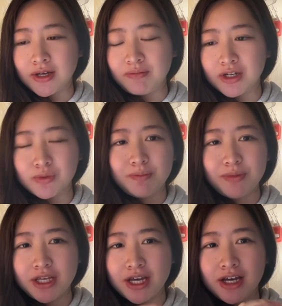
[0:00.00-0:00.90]
There will
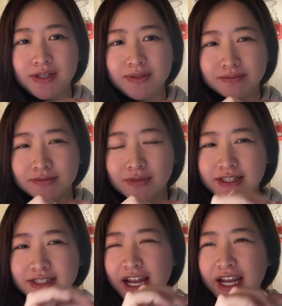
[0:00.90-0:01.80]
be a
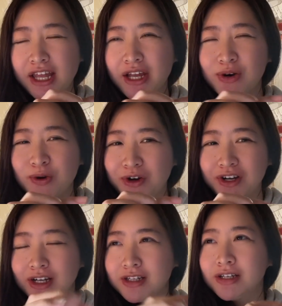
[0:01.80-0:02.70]
tiny
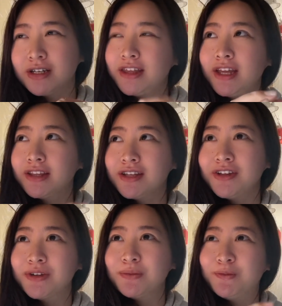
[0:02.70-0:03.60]
corner I think
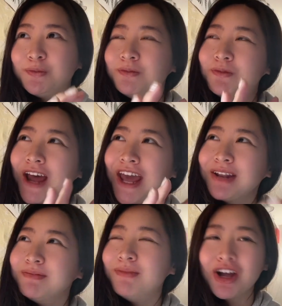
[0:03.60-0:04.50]
down the right
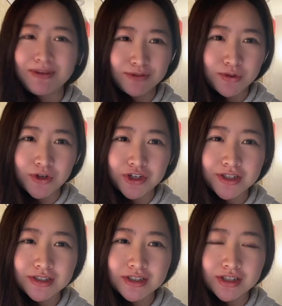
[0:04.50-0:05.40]
bottom
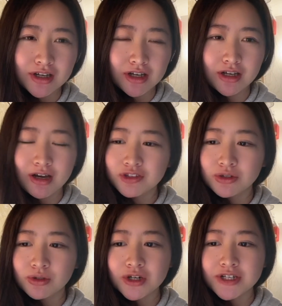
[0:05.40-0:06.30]
corner of the
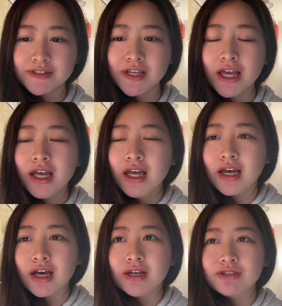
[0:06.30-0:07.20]
course.
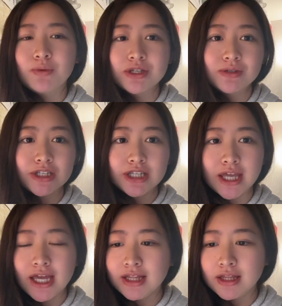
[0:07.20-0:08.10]
So once you
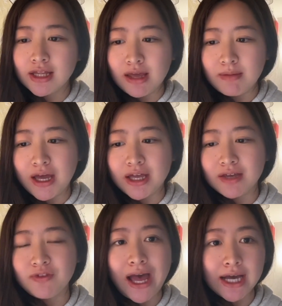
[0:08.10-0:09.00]
click in, it might
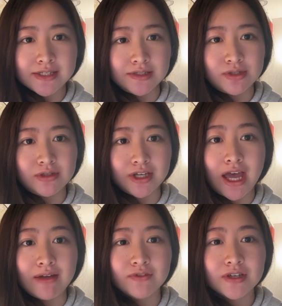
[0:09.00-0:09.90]
give you access to the
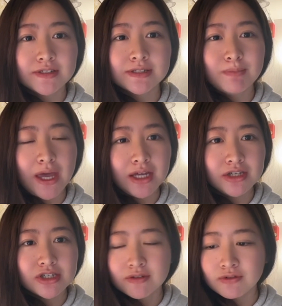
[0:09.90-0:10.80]
Canvas
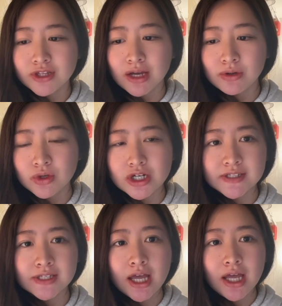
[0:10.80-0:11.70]
page for that
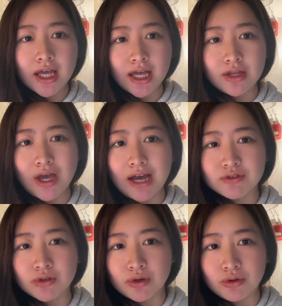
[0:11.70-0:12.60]
course, and you have
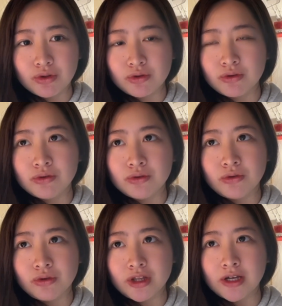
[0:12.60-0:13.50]
to go
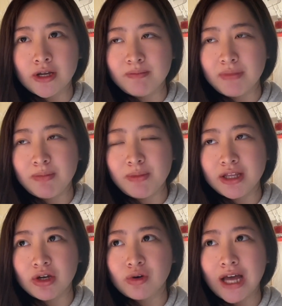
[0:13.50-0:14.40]
through maybe
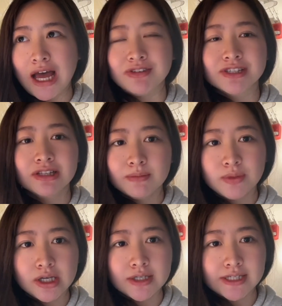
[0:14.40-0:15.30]
they will have
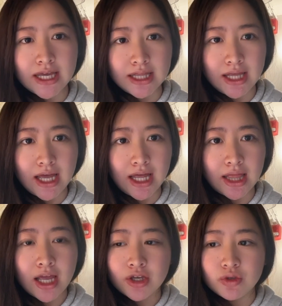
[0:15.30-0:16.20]
syllabus, and
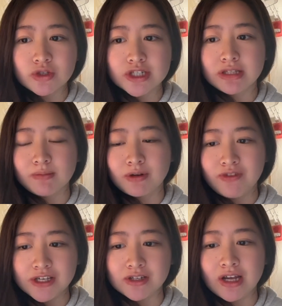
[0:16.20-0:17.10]
then usually the
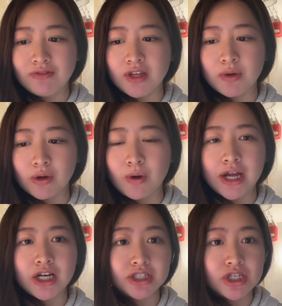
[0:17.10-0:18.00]
professor, if they
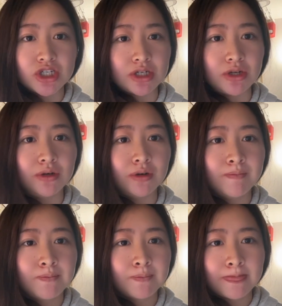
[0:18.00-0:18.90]
require additional
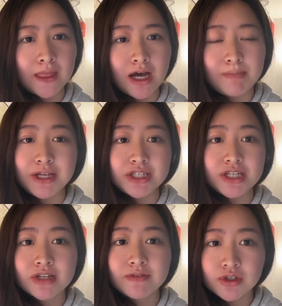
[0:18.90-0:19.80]

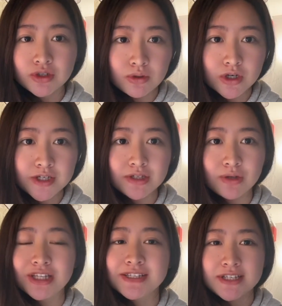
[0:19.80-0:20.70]
petition for the course, they
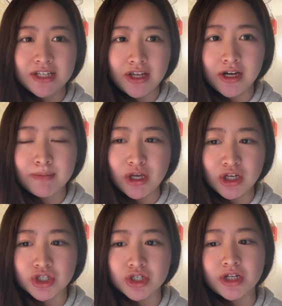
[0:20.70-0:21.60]
will list it there. Make
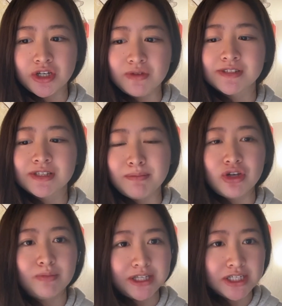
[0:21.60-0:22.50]
sure you submit
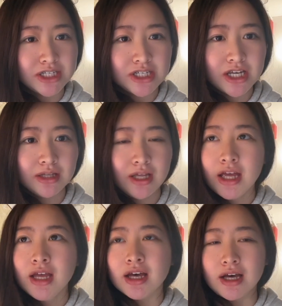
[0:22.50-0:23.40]
your petition
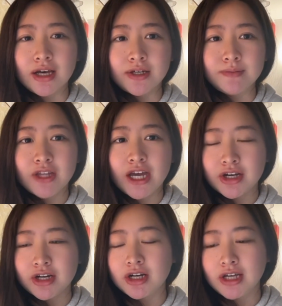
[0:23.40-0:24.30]

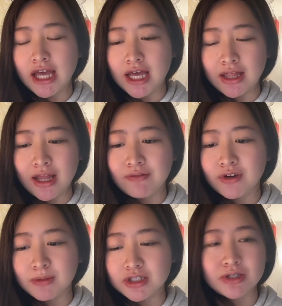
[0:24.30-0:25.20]
letter and
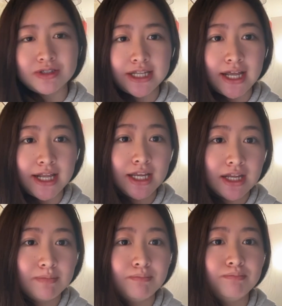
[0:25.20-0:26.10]
every material that they
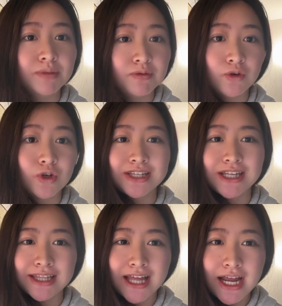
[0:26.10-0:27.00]
needed before the
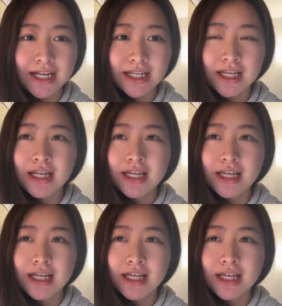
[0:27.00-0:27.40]
deadline.